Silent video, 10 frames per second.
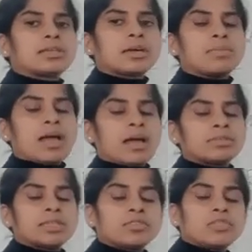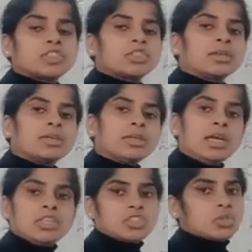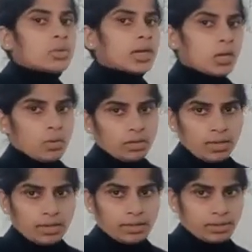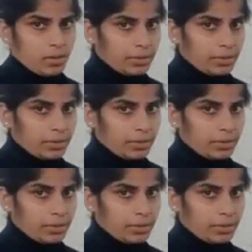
gum have the which color? Straw yellow color.